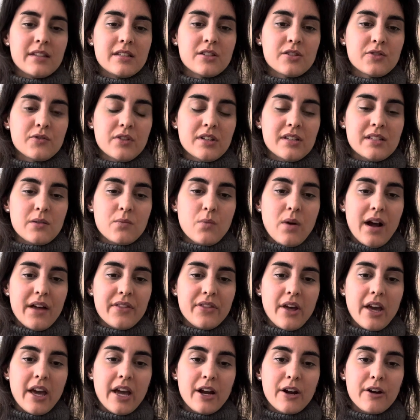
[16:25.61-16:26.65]
a reason why
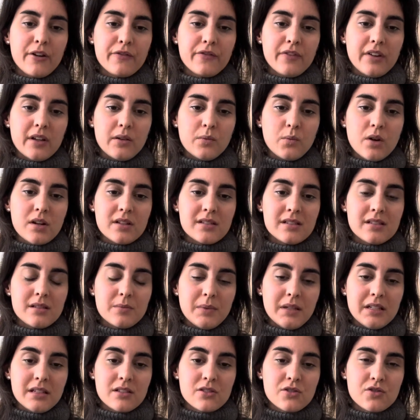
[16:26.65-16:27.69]
the Hierophant wants to
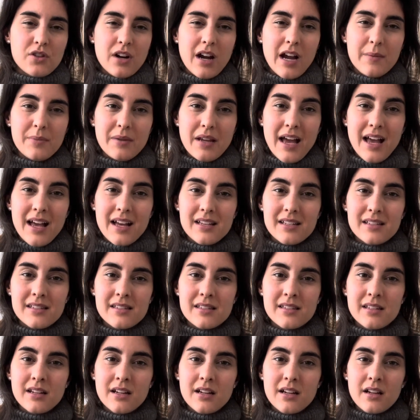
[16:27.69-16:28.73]
be described
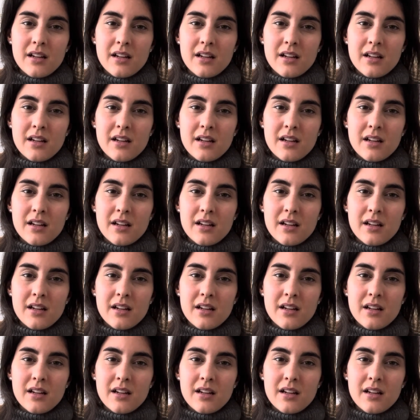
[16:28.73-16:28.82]
as